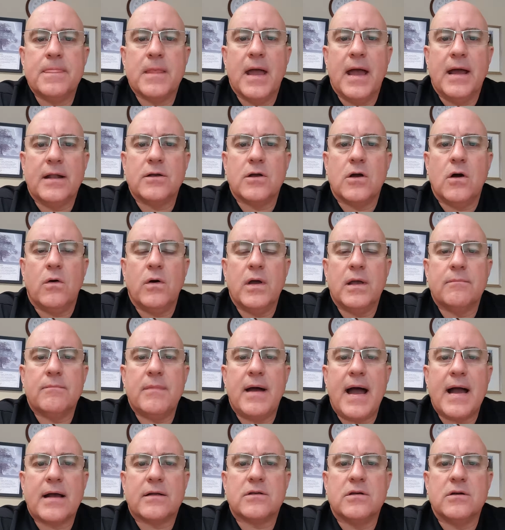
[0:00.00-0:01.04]
And going
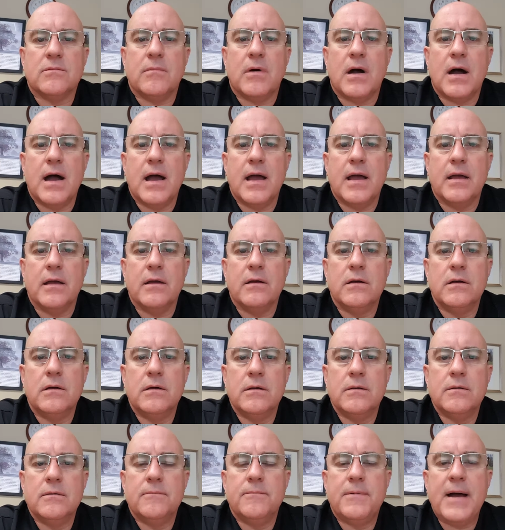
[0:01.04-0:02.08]
back to my
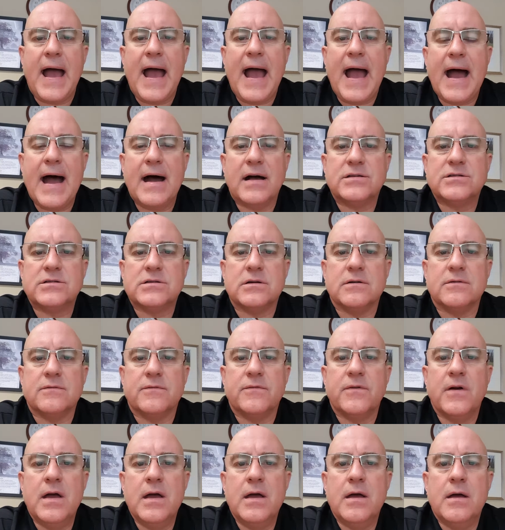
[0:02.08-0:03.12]
past
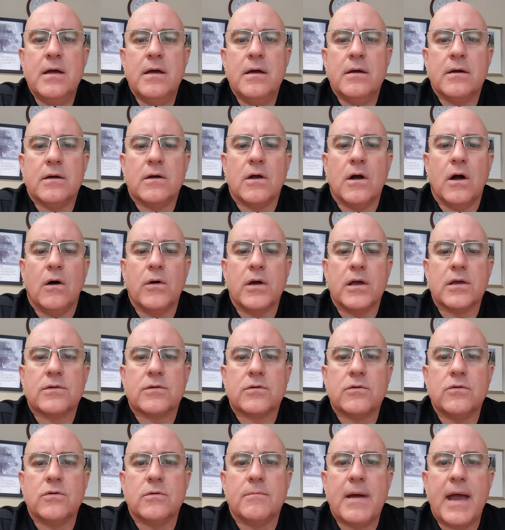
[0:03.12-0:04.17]
of going
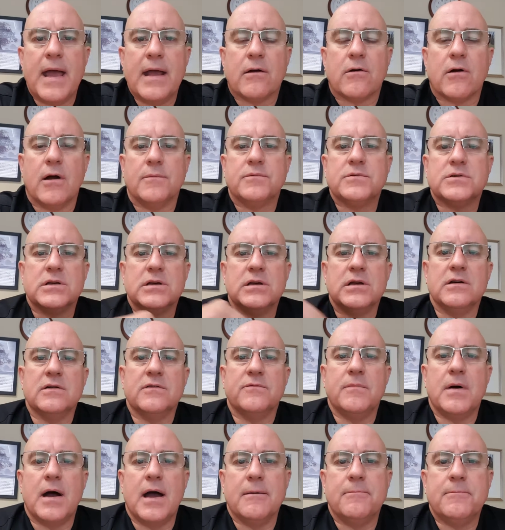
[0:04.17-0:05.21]
through the bankruptcy
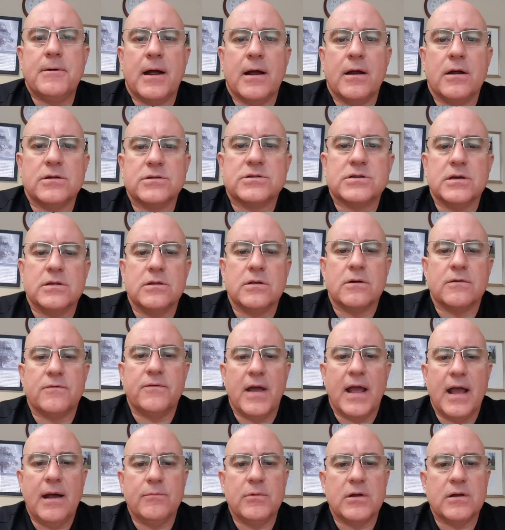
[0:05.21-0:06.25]
of my parents and their
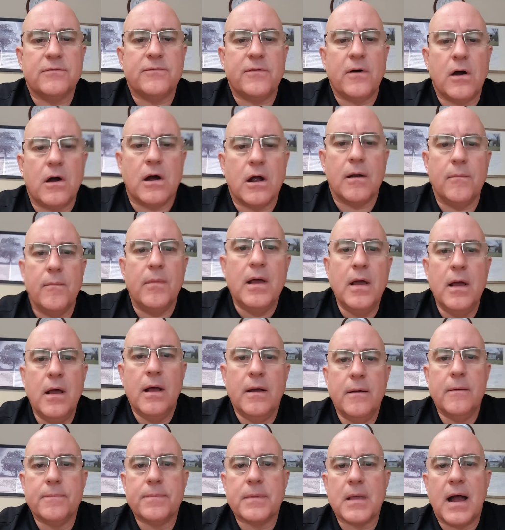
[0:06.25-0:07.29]
family farm,
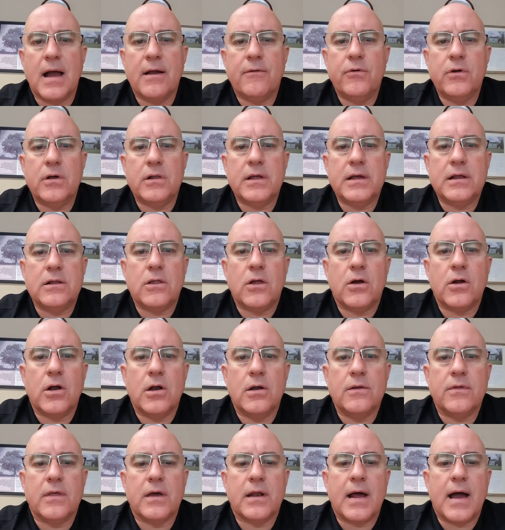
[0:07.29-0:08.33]
I really
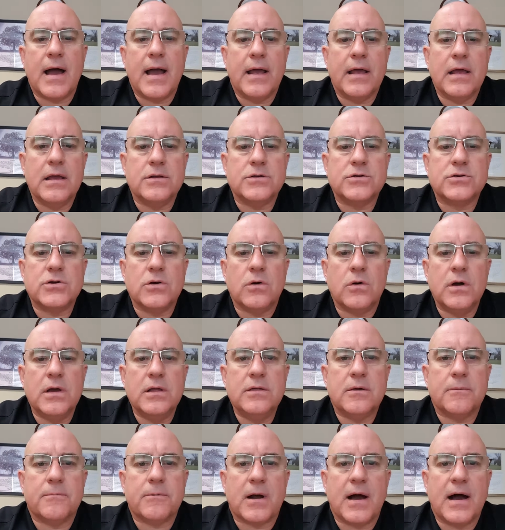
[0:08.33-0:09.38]
learned that I
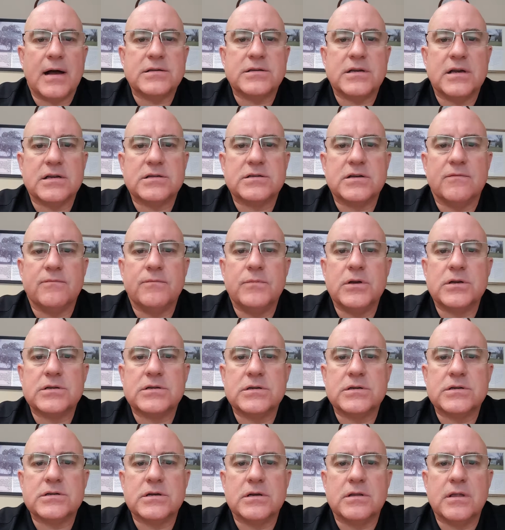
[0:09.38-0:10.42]
enjoyed the process of
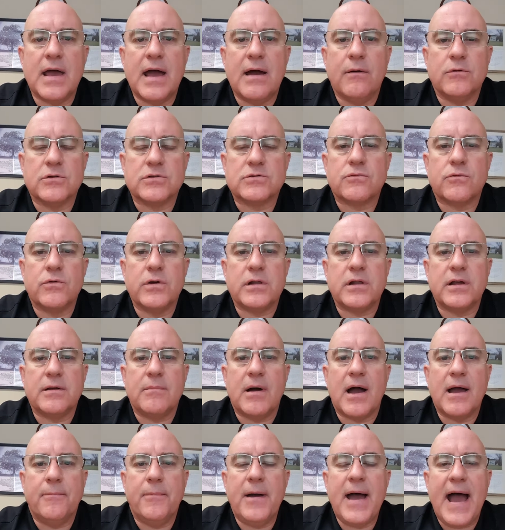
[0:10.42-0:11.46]
business, and that was really
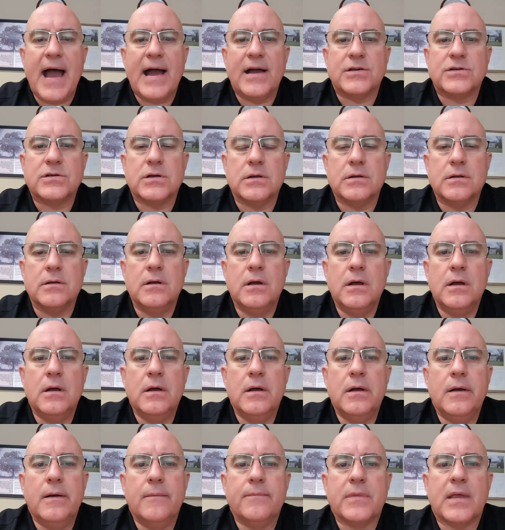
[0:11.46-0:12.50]
my passion.
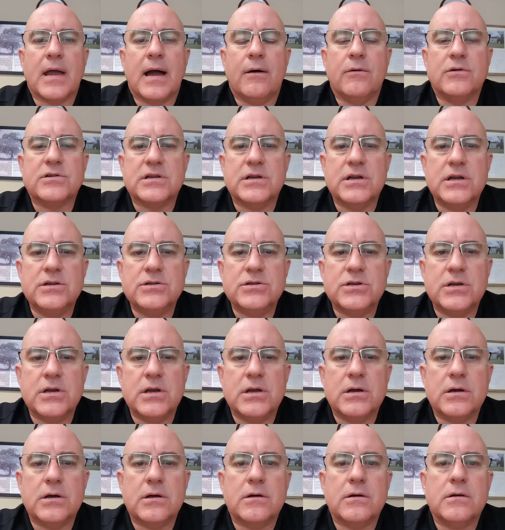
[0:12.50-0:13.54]
I was an
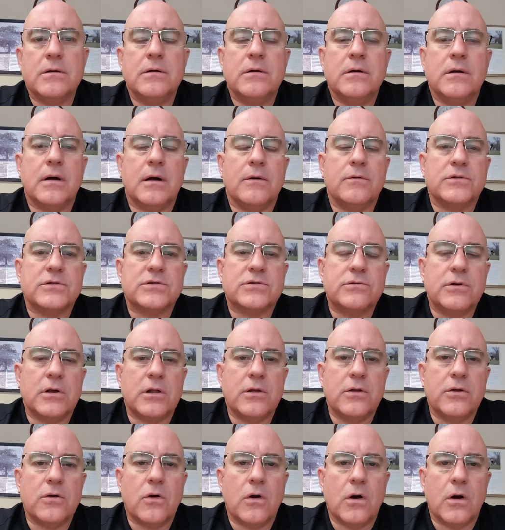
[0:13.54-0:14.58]
engineer, I was
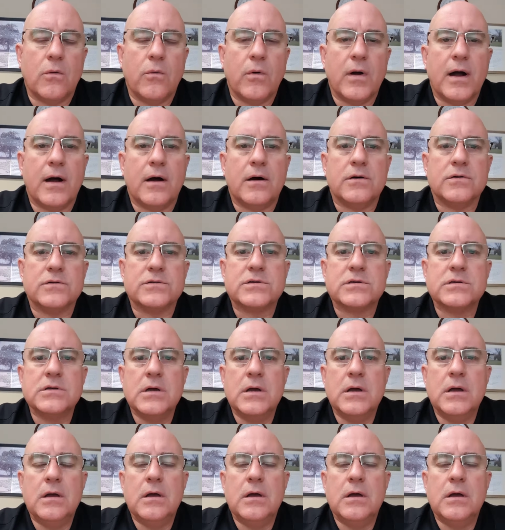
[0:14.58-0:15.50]
drilling oil wells,